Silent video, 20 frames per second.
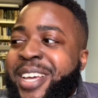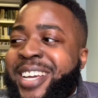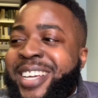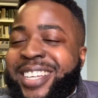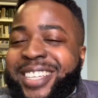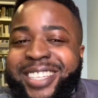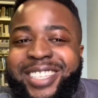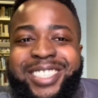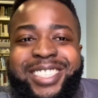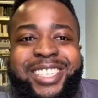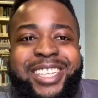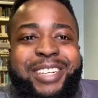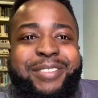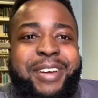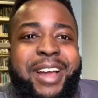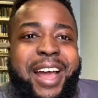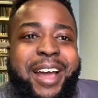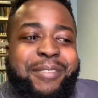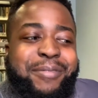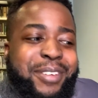instead of
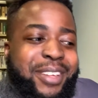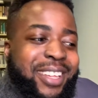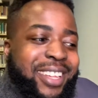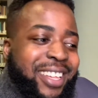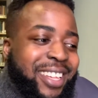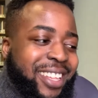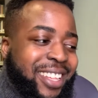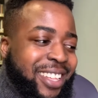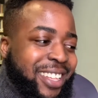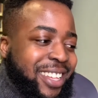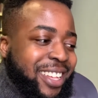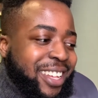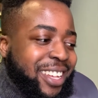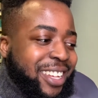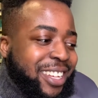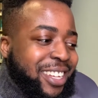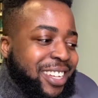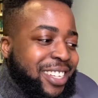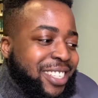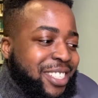having
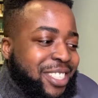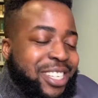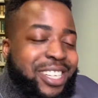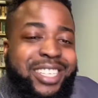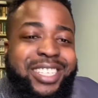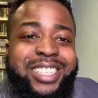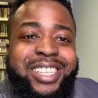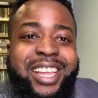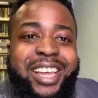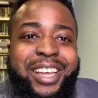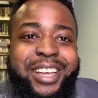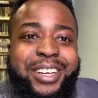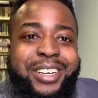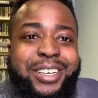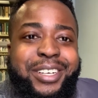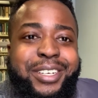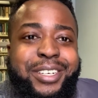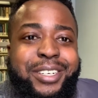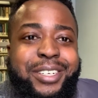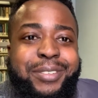just like
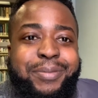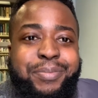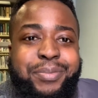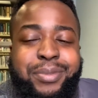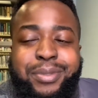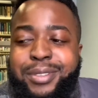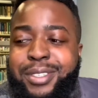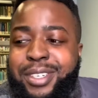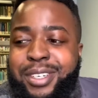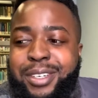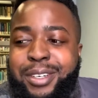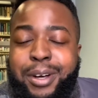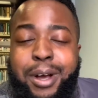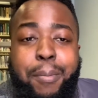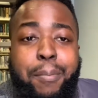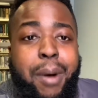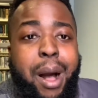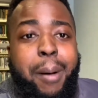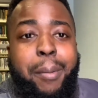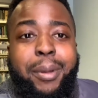a
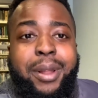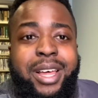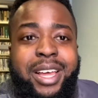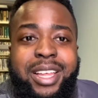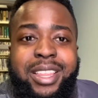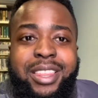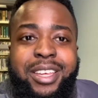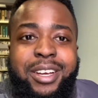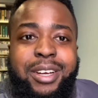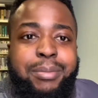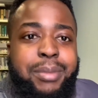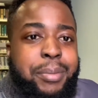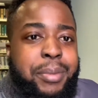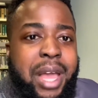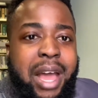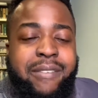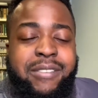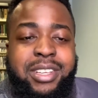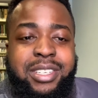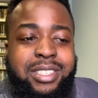bobblehead there, maybe
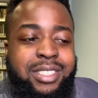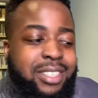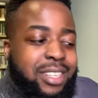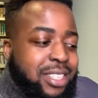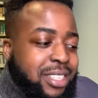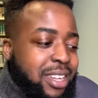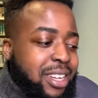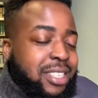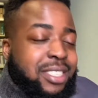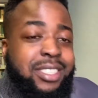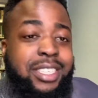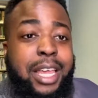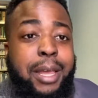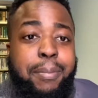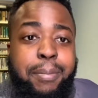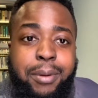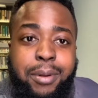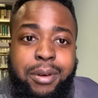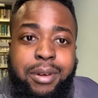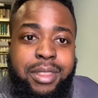have a
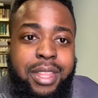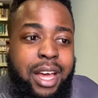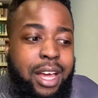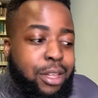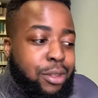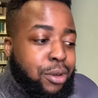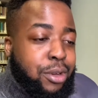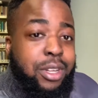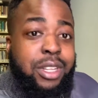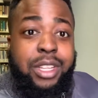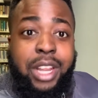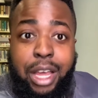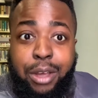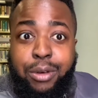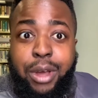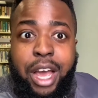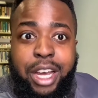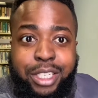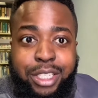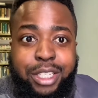stapler that you
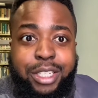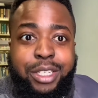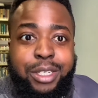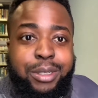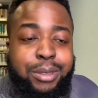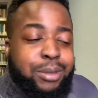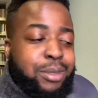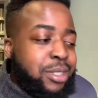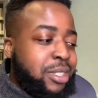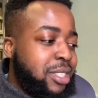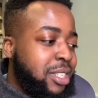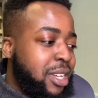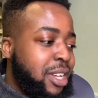actually use.